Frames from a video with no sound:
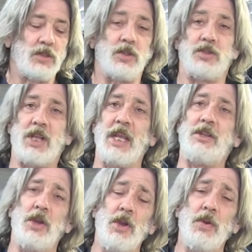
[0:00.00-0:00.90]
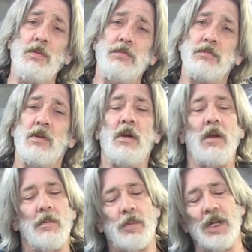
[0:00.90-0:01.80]
So stay tuned.
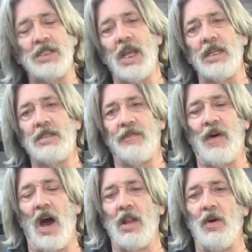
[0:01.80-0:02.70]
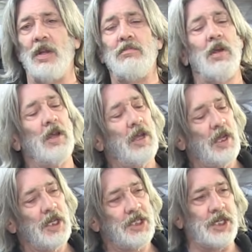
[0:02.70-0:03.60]
Appreciate you following.
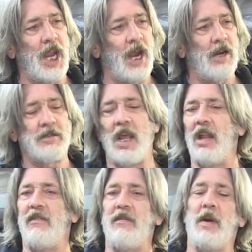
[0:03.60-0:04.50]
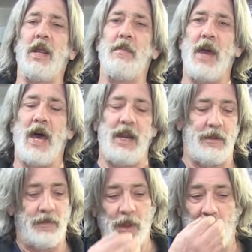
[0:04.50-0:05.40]
Share. Tell everybody about
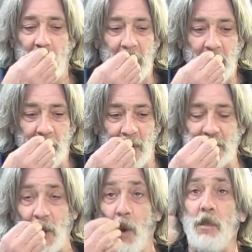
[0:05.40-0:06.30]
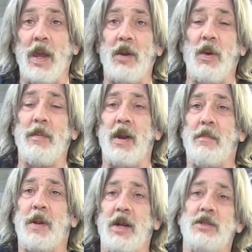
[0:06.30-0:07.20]
it. Bunch of old men and women
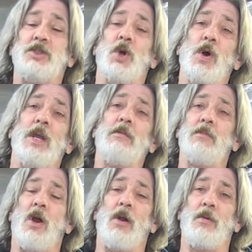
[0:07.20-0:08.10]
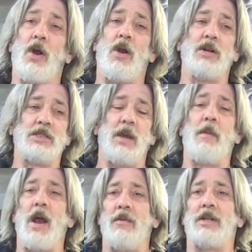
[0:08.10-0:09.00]
up here enjoying our
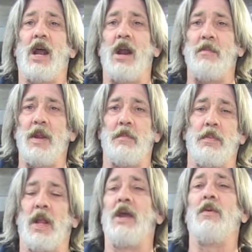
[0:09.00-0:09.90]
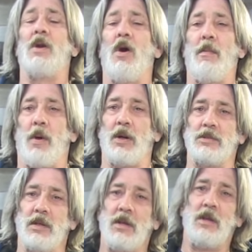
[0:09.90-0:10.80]
semi-retirement and playing with car
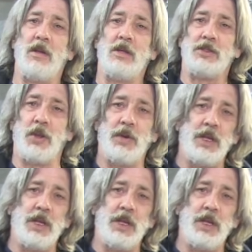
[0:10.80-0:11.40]
parts. Tune